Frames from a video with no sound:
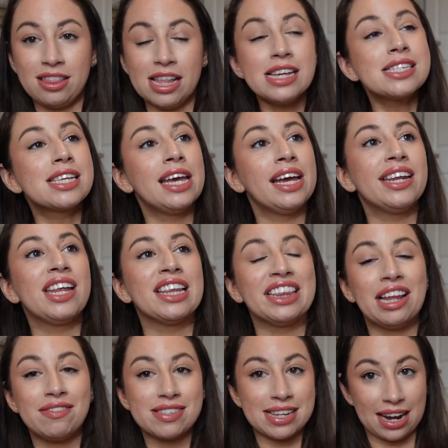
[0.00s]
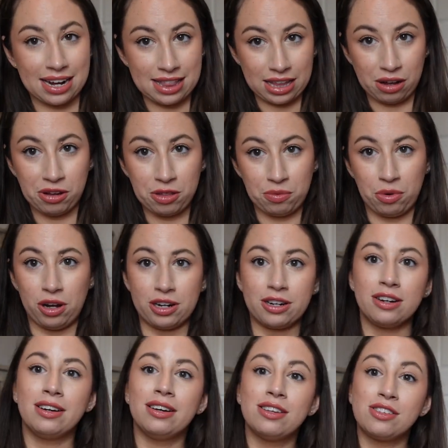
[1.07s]
This kid loves anything with
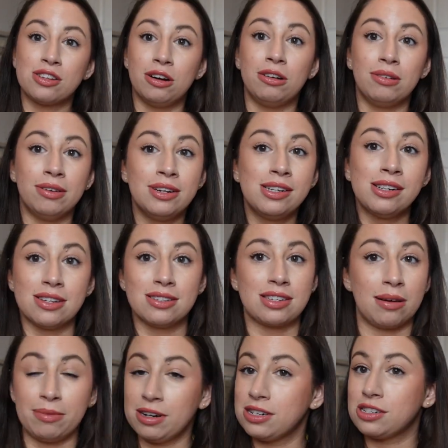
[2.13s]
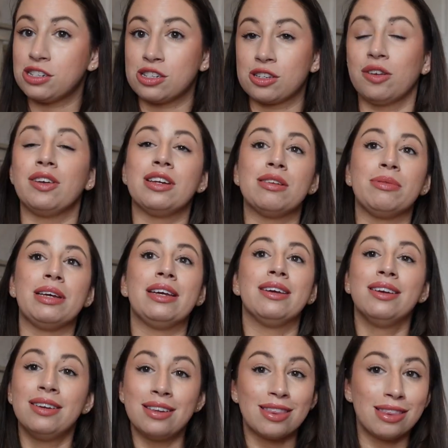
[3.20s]
water, so summer is just going to
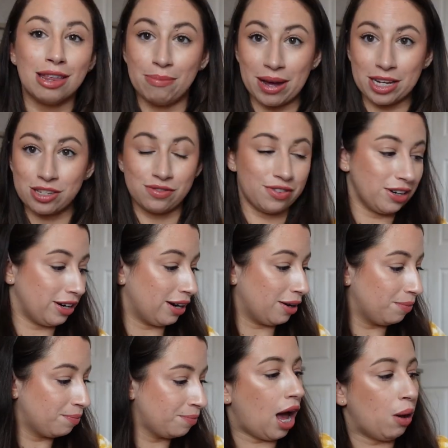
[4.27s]
be the best for her.